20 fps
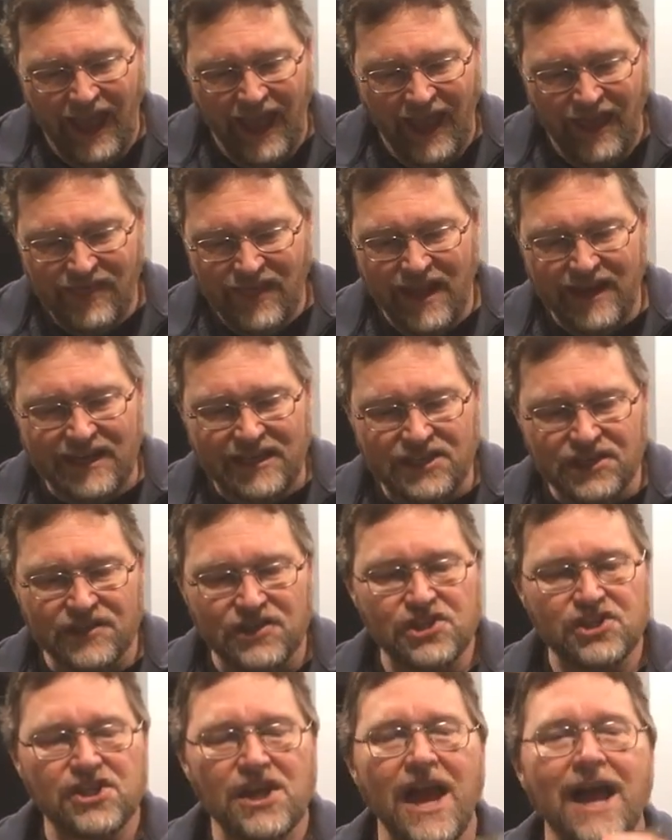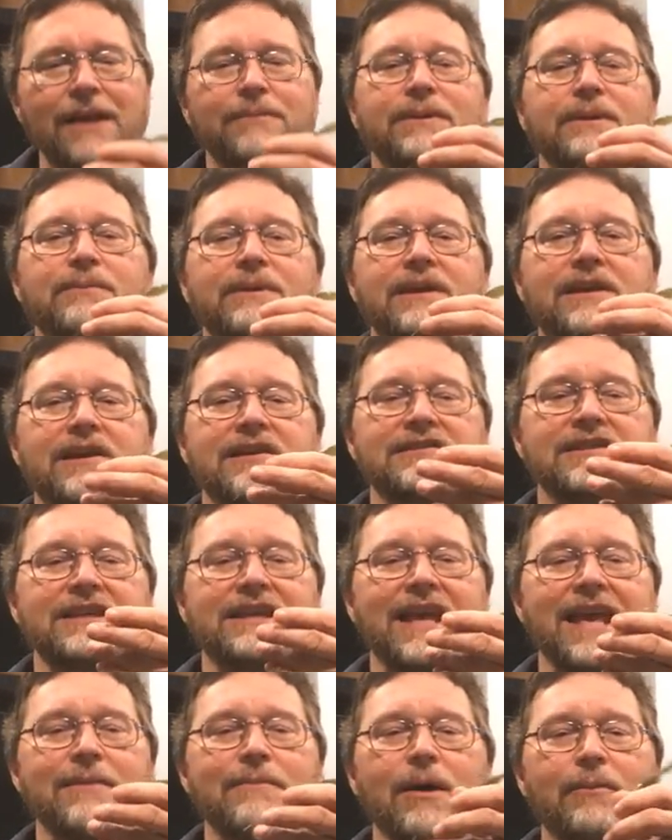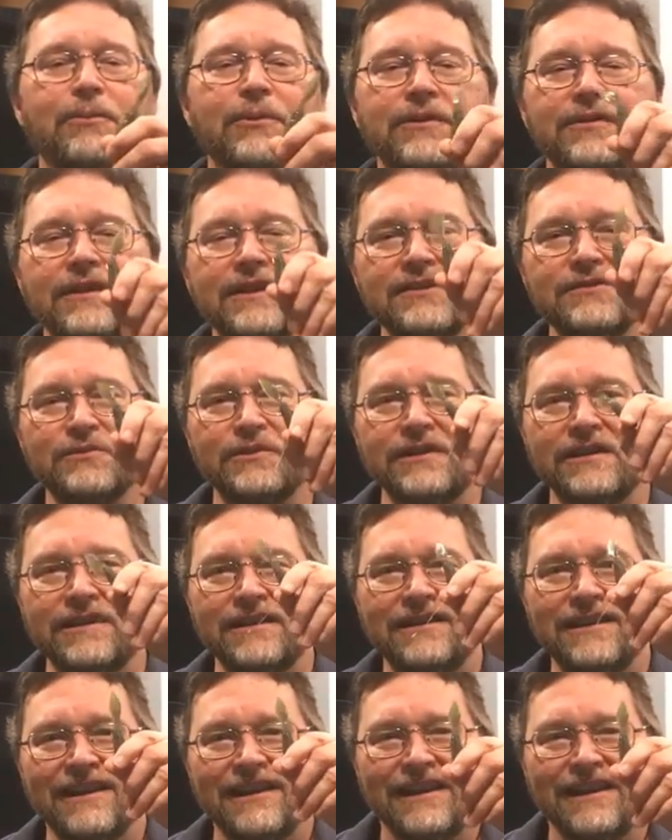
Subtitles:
And then he just shocked me because he came up with this one.